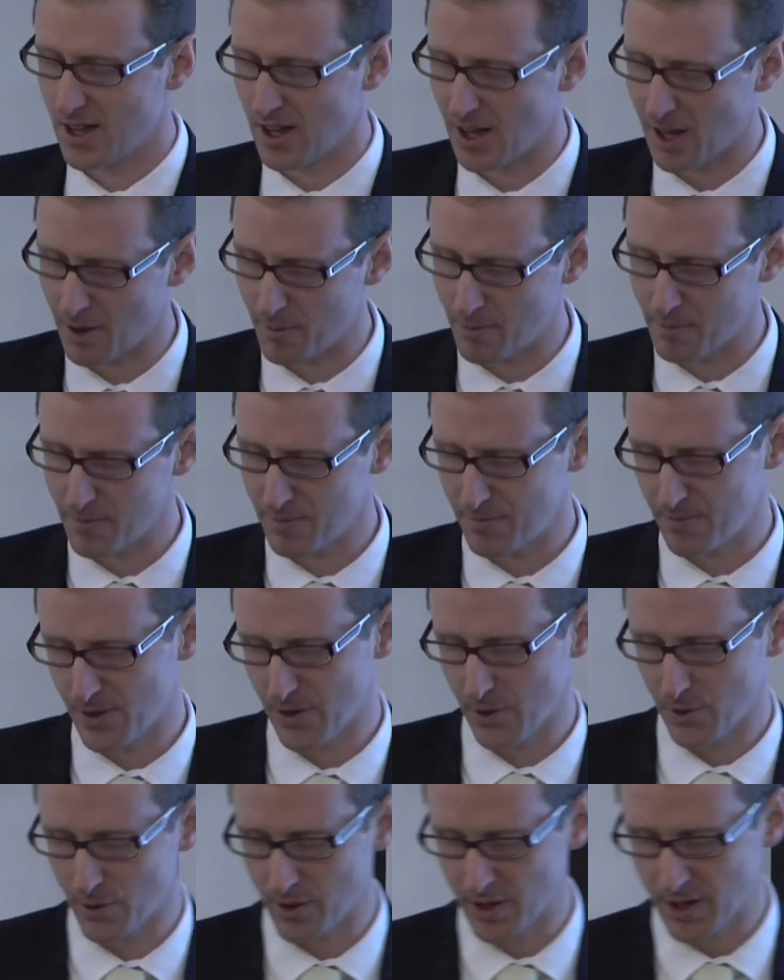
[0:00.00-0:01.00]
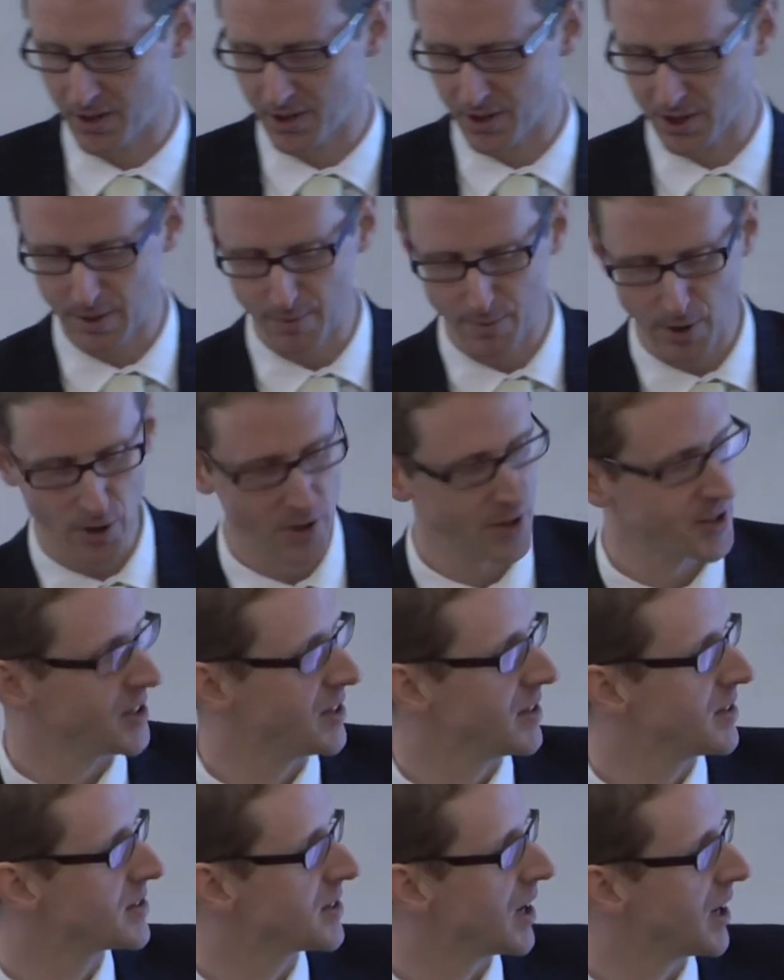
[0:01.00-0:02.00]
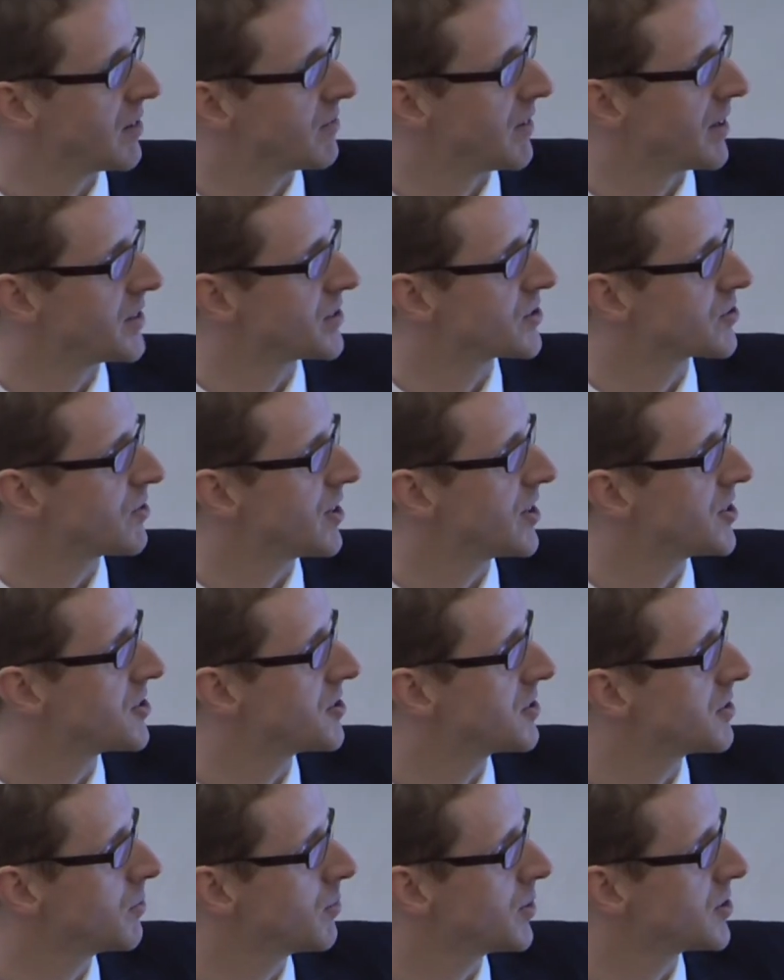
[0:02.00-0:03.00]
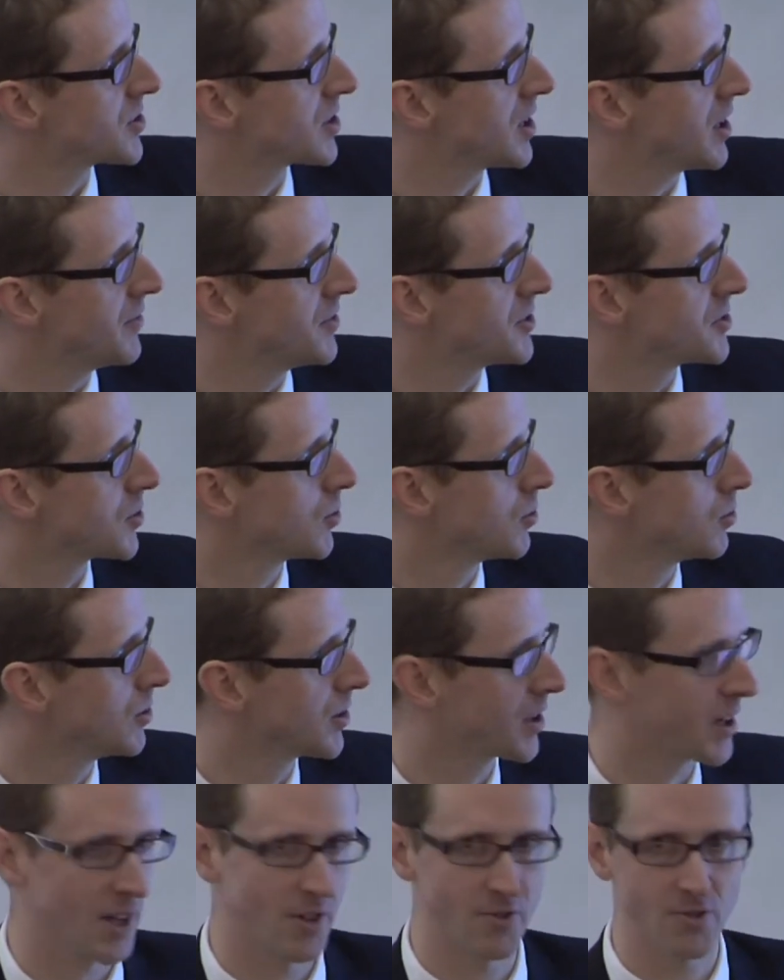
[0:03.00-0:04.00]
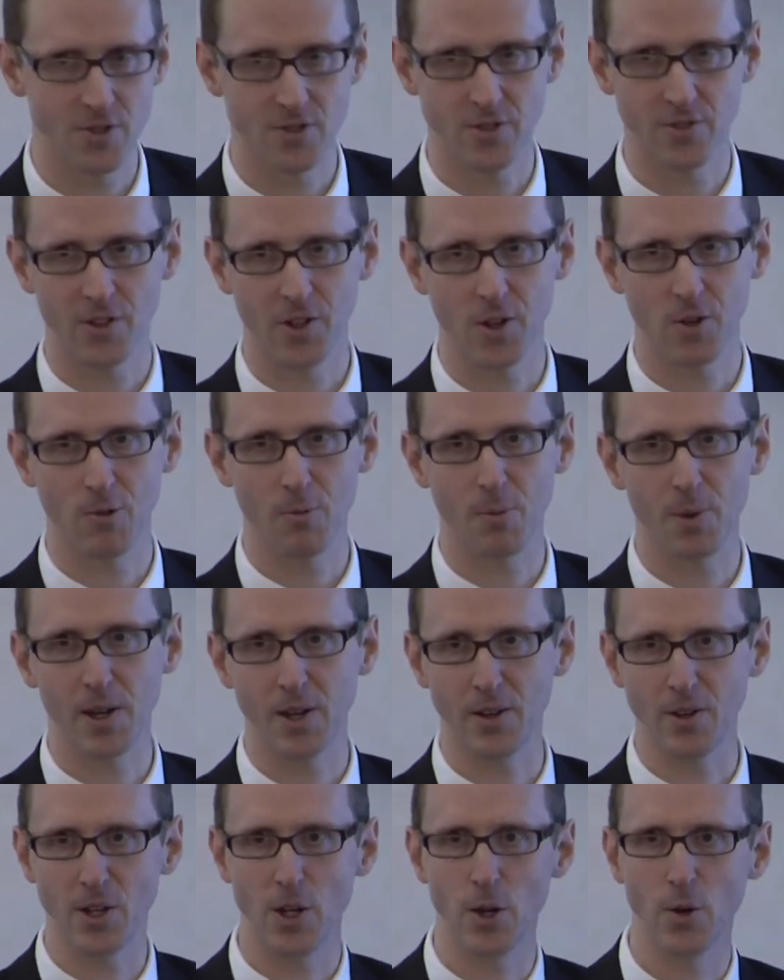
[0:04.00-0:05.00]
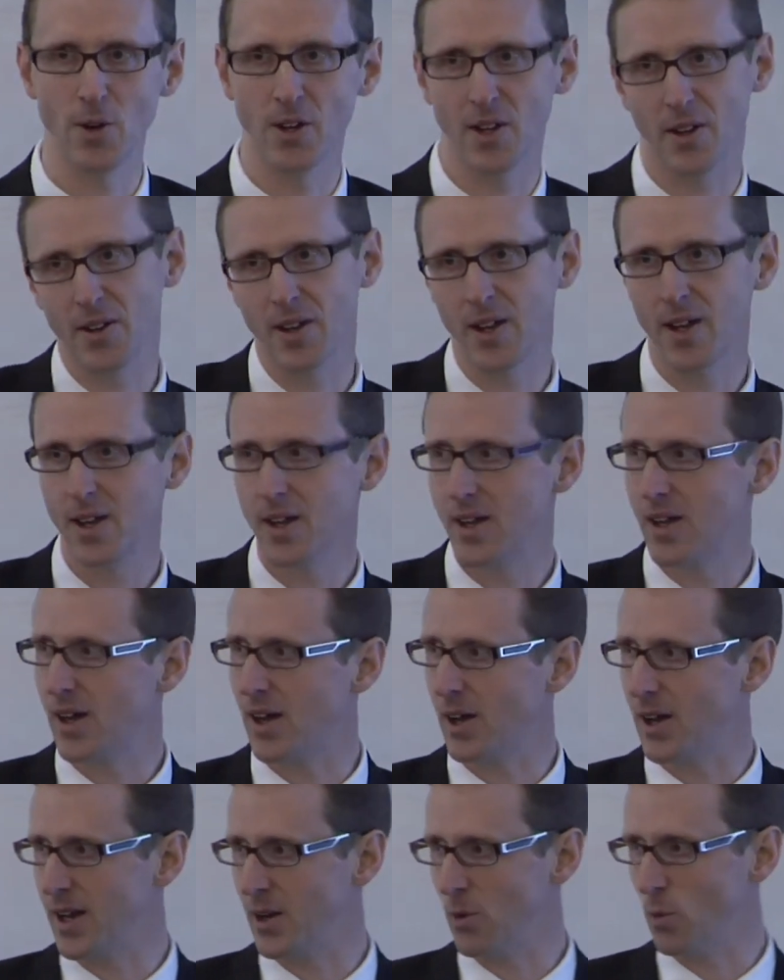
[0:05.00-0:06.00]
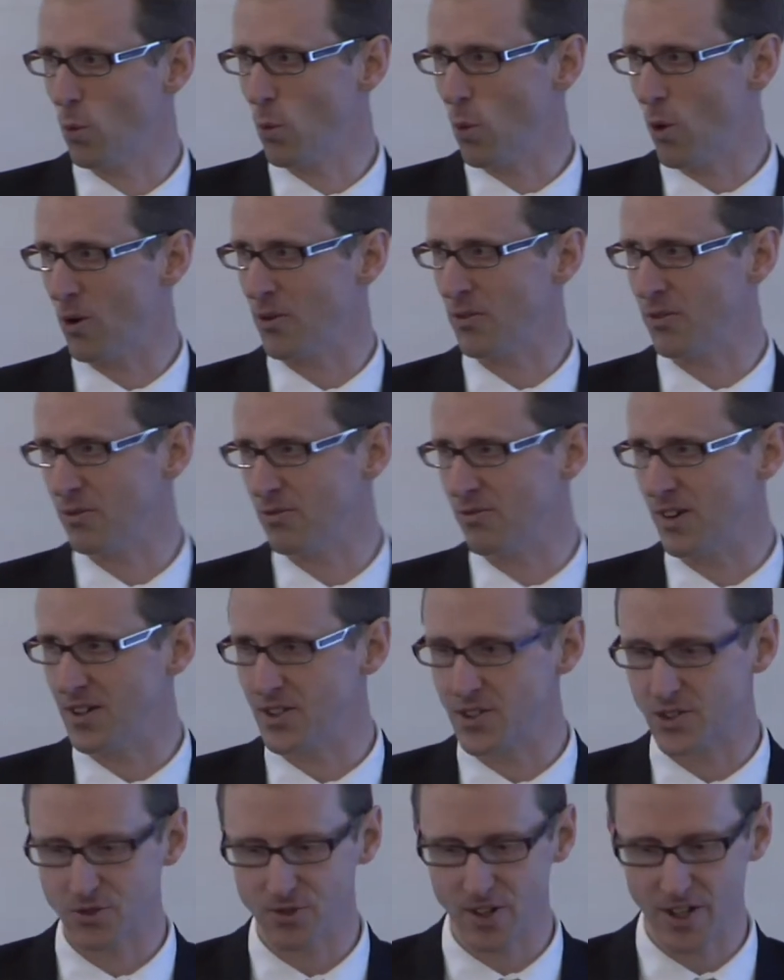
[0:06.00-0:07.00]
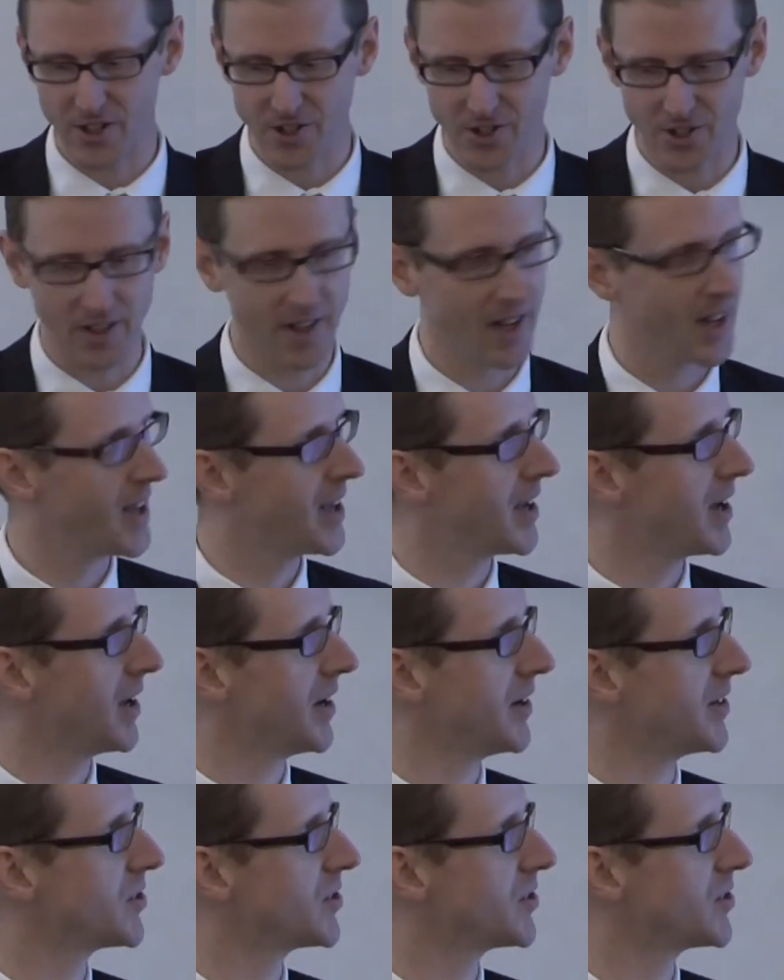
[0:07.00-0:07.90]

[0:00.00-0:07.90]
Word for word: Um, you can get a community design registration which covers all the countries of the European Union uh, in one registration and